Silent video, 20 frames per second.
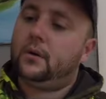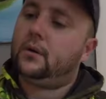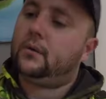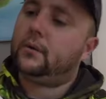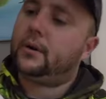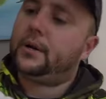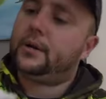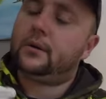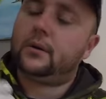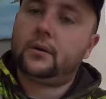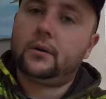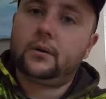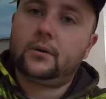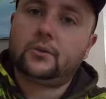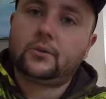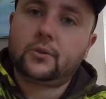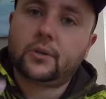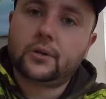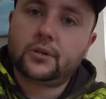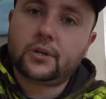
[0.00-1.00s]
All right,
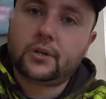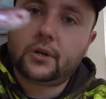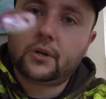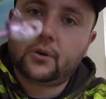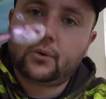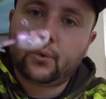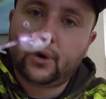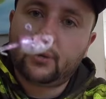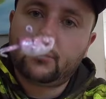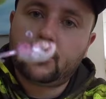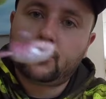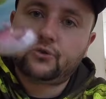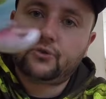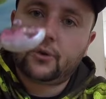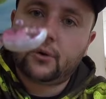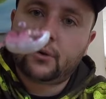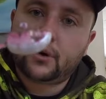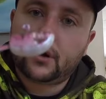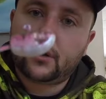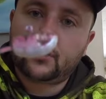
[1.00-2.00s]
so there's another rainbow
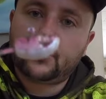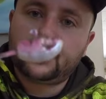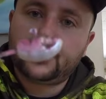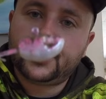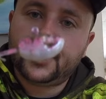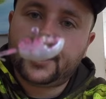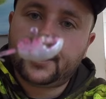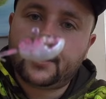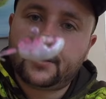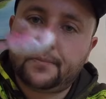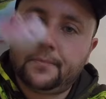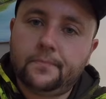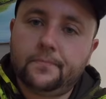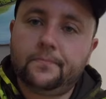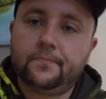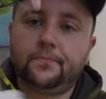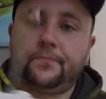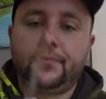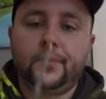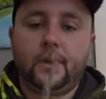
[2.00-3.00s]
trout color jig.
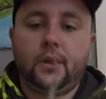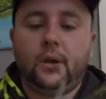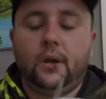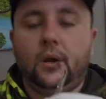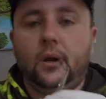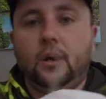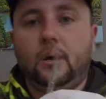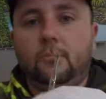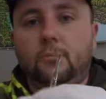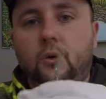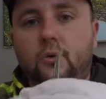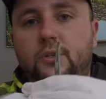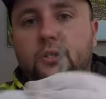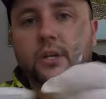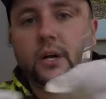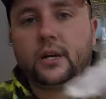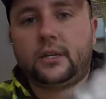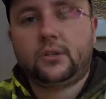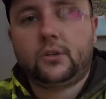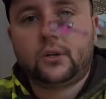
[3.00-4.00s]
Both
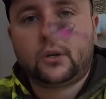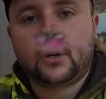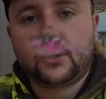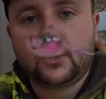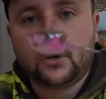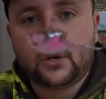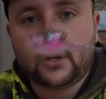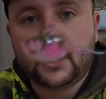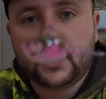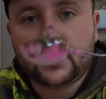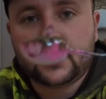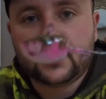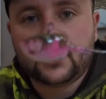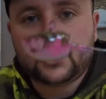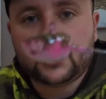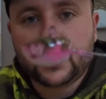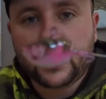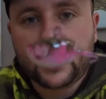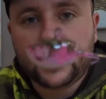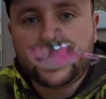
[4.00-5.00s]
sides look good, nice
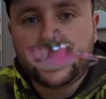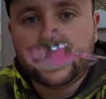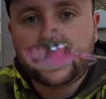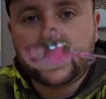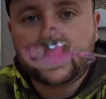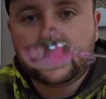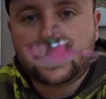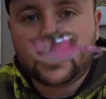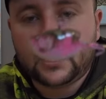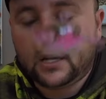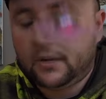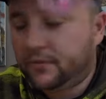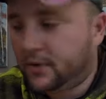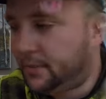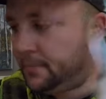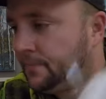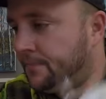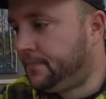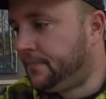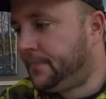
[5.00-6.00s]
and shiny, nice and
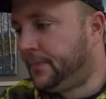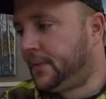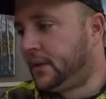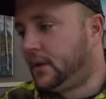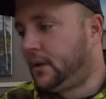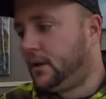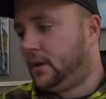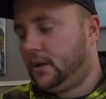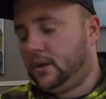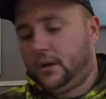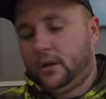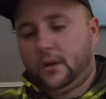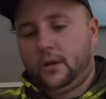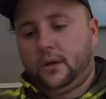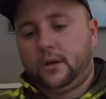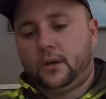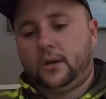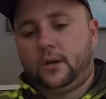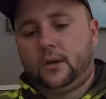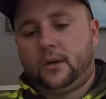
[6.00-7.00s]
even.
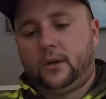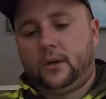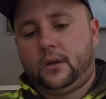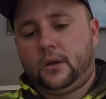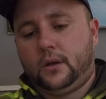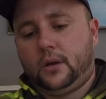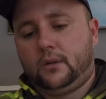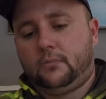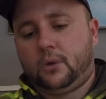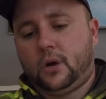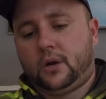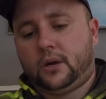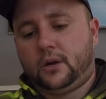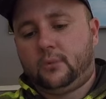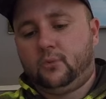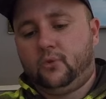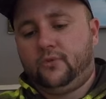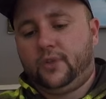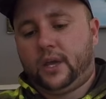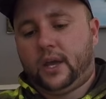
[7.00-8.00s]
And I'm not
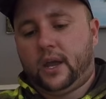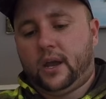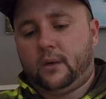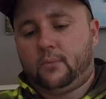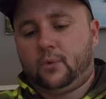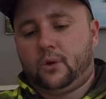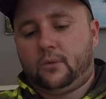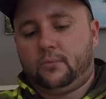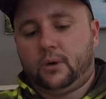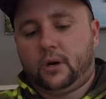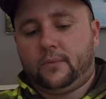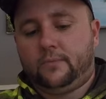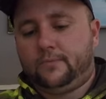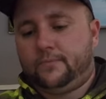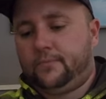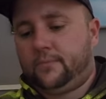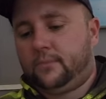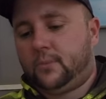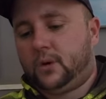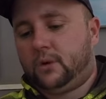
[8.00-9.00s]
gonna move the camera, but
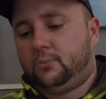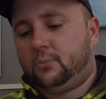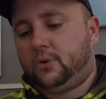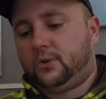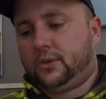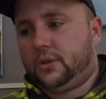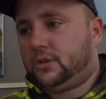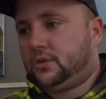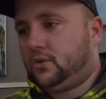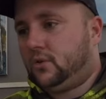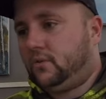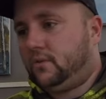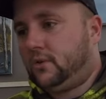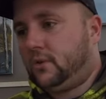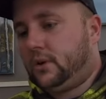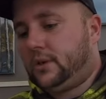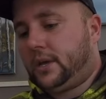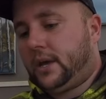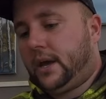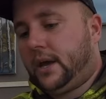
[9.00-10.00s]
I'm gonna put this over
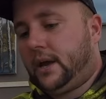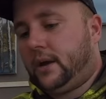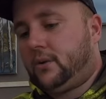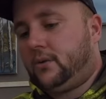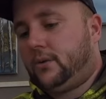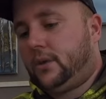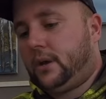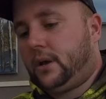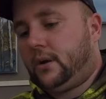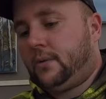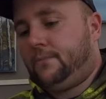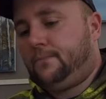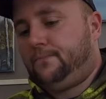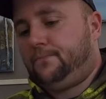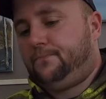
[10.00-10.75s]
on the hanger there.